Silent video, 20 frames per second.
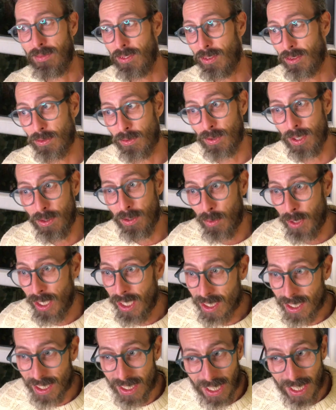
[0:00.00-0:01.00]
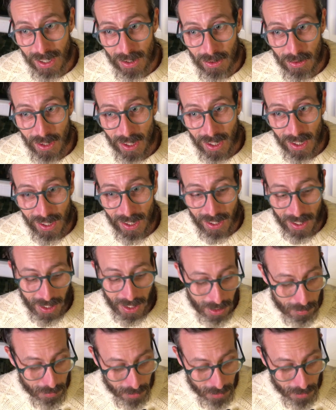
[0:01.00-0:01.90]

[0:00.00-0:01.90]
3 weeks now. And I'm